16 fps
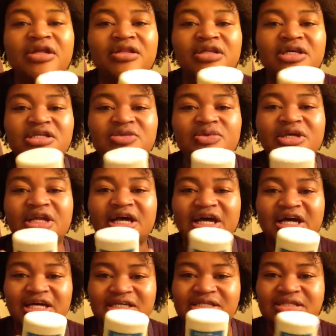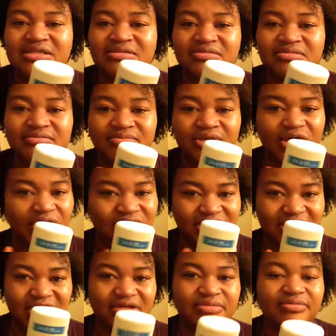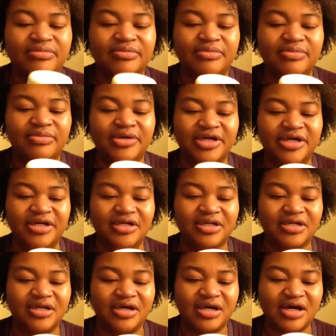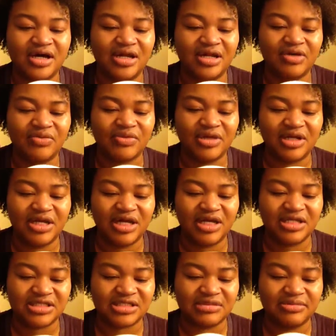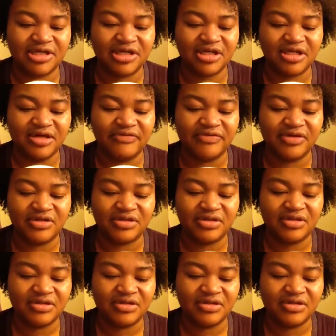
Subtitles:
This one lasts all day. But I don't really like the smell of it.